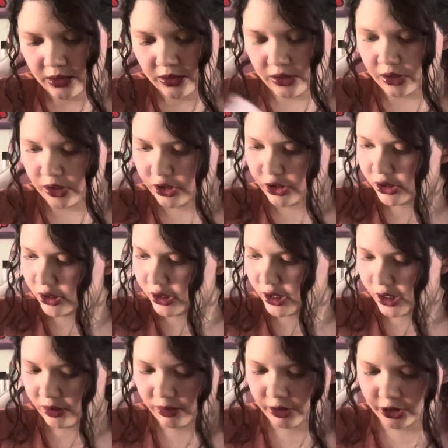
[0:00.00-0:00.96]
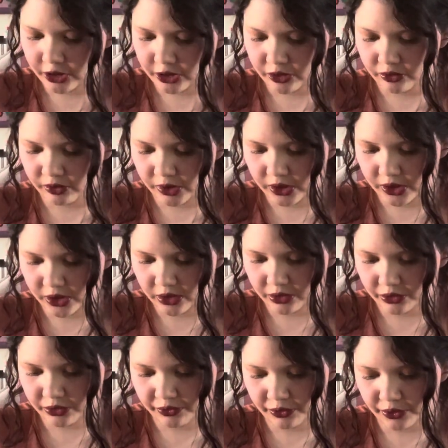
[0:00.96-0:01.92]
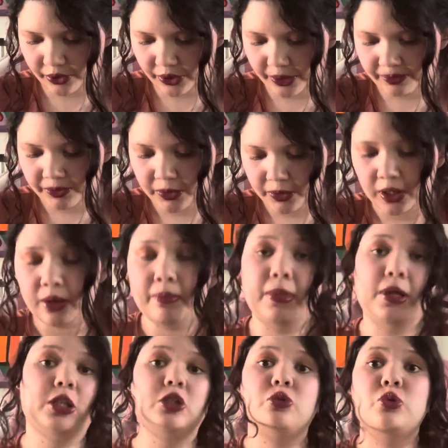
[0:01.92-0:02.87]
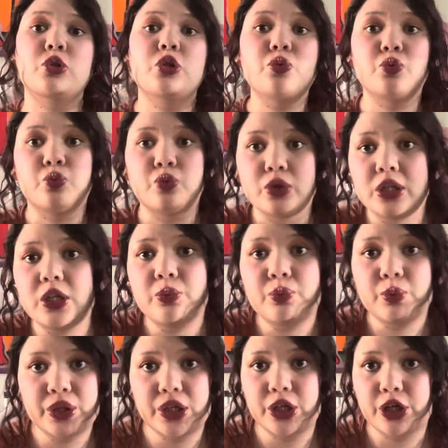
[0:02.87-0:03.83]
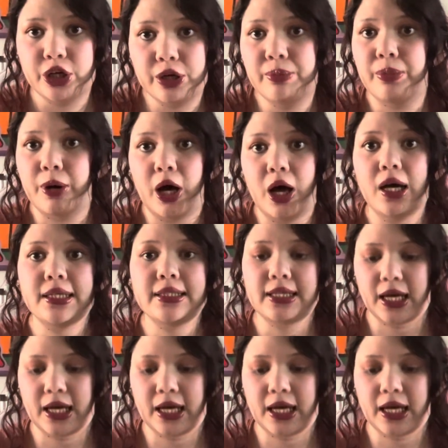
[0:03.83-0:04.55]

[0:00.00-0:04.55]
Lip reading: not sure how much this retails for, but this was a really, really good box.